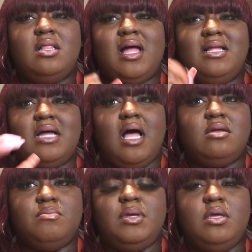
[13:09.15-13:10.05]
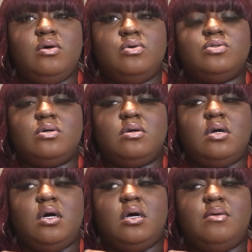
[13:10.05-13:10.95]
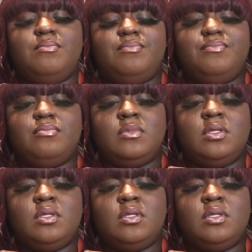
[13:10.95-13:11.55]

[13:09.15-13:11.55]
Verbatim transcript: like dollar bills or um,